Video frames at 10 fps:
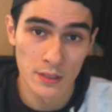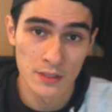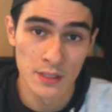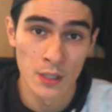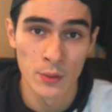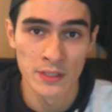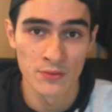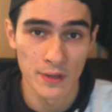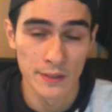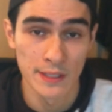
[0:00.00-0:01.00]
to know where to
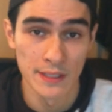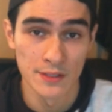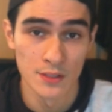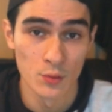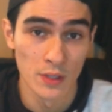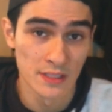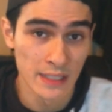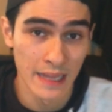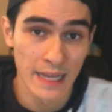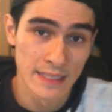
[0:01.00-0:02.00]
rotate to once
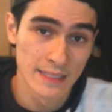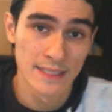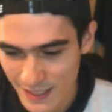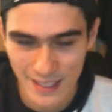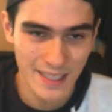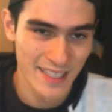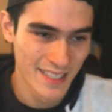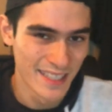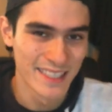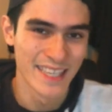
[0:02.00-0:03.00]
you land.
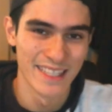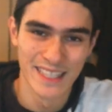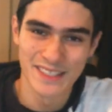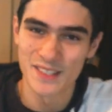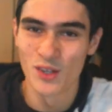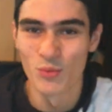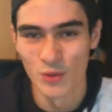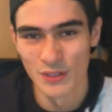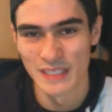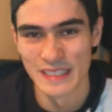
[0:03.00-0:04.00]
Okay, there's a lot
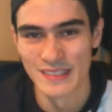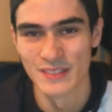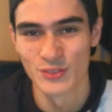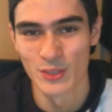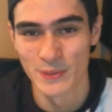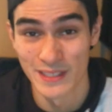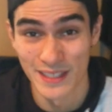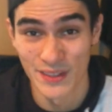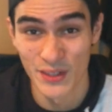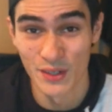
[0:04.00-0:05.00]
more to do in the dropship than
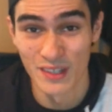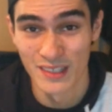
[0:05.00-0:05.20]
I thought.